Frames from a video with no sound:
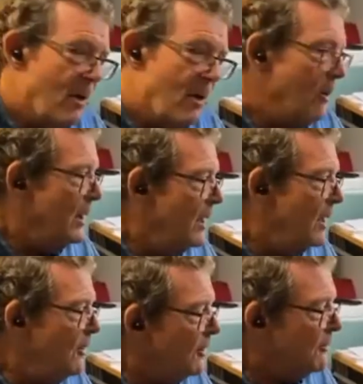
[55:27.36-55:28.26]
Now,
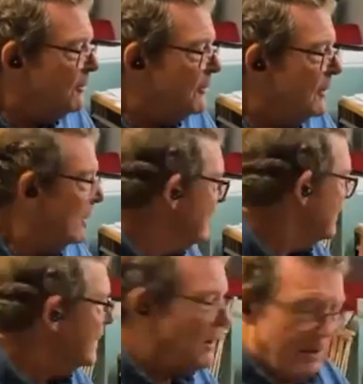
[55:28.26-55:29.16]

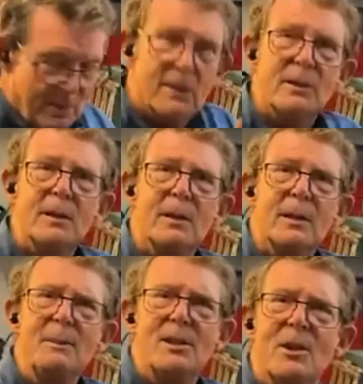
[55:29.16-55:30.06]
well,
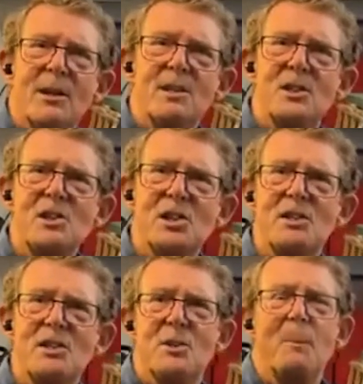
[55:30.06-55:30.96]
let me
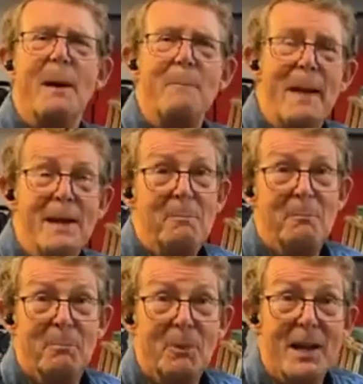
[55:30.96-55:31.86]
transition to my
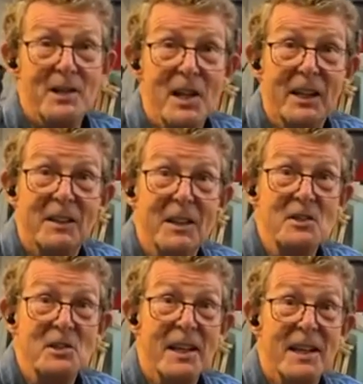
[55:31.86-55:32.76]
main project
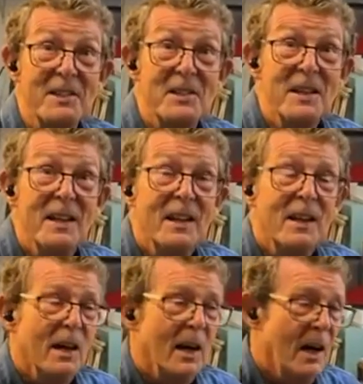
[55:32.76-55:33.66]
these days.
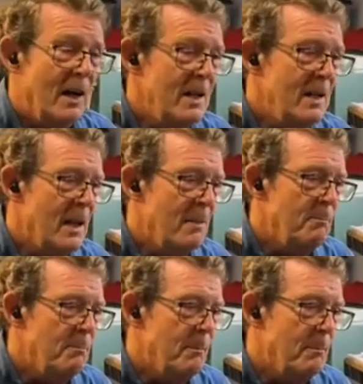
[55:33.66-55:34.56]
I
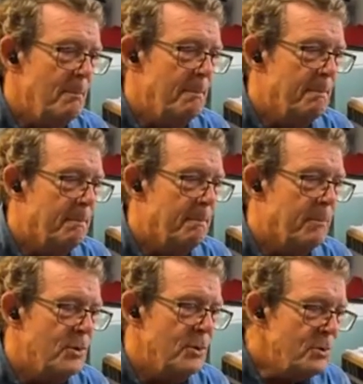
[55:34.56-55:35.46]
am
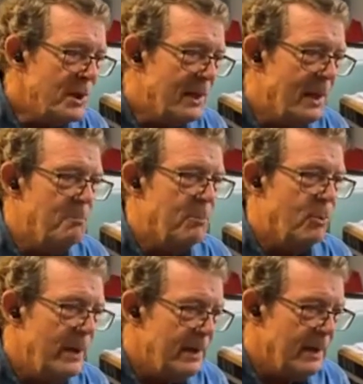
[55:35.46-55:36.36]
producing and
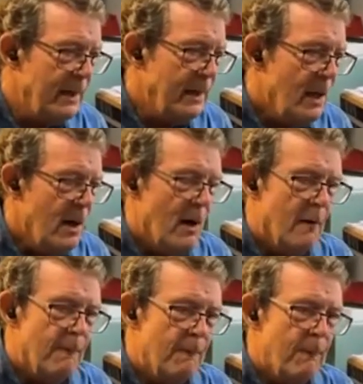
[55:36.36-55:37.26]
printing
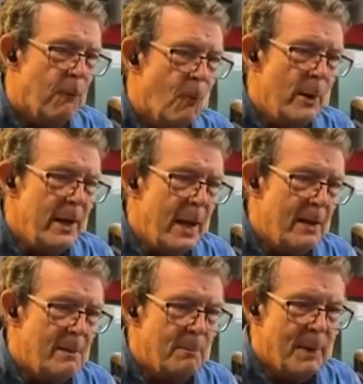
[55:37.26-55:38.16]
a
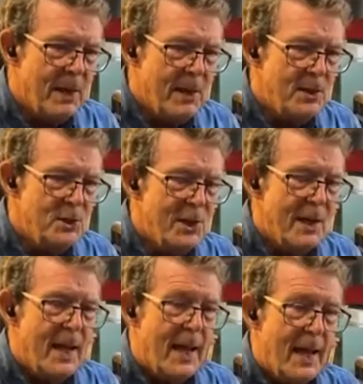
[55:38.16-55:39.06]
48-page
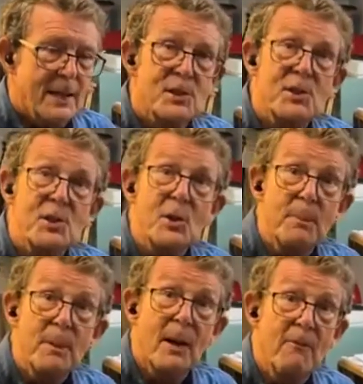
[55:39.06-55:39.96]

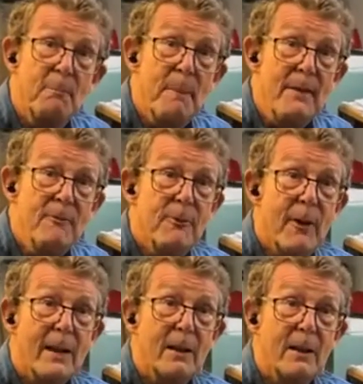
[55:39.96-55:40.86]
excerpt of Ben
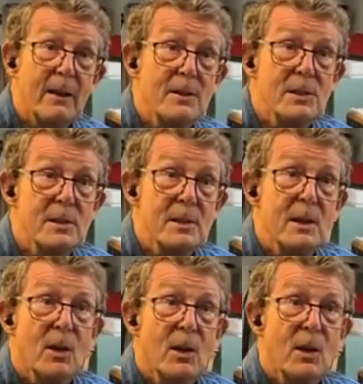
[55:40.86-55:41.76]

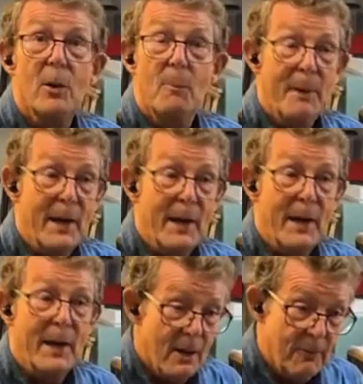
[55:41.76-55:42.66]
Franklin's
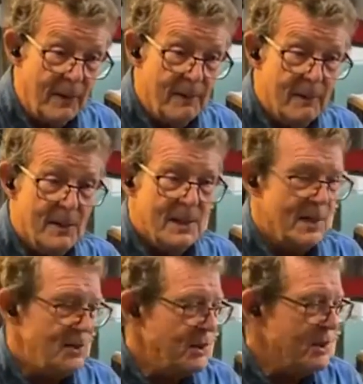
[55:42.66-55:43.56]
autobiography.
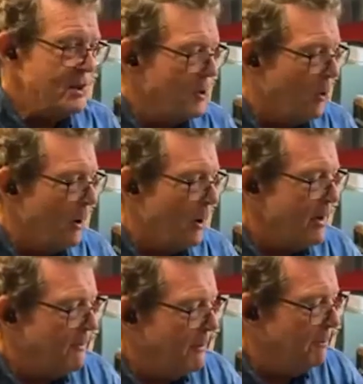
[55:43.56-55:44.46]
It tells the
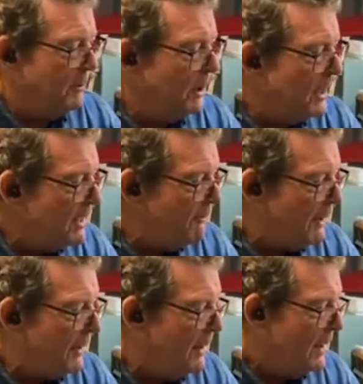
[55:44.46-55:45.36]
story of him
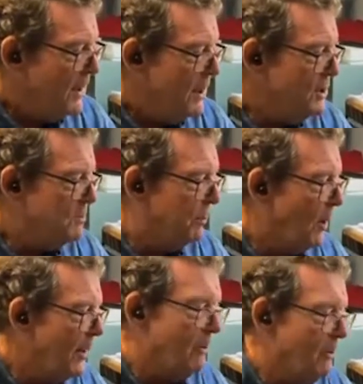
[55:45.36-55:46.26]
leaving his
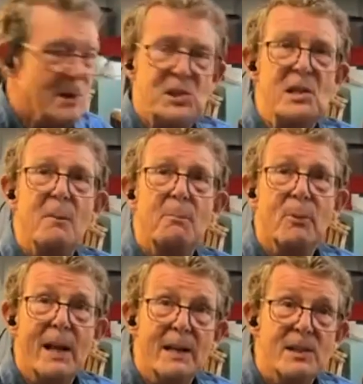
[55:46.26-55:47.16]
brother as an
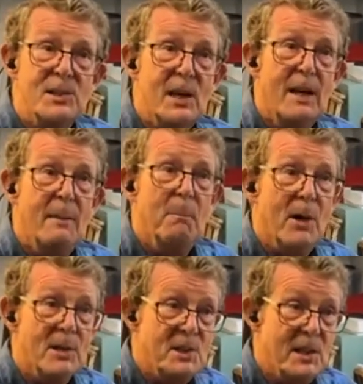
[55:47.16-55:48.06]
apprentice in
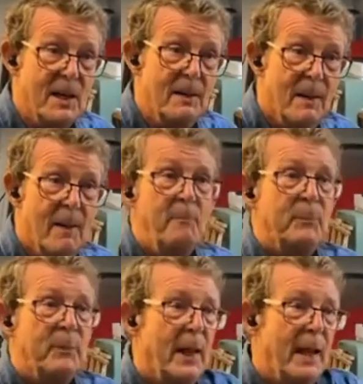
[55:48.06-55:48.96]
Boston
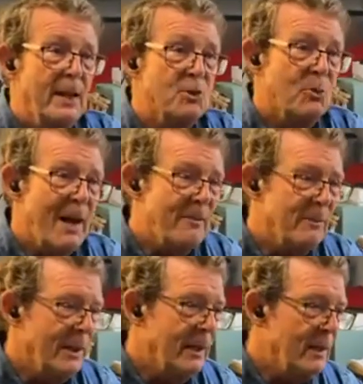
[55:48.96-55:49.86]
and
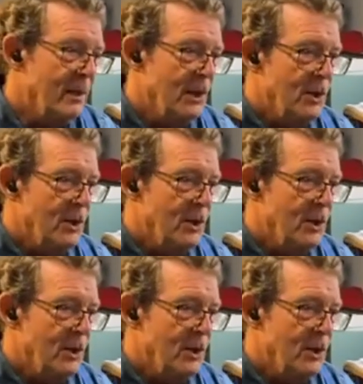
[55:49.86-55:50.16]
traveling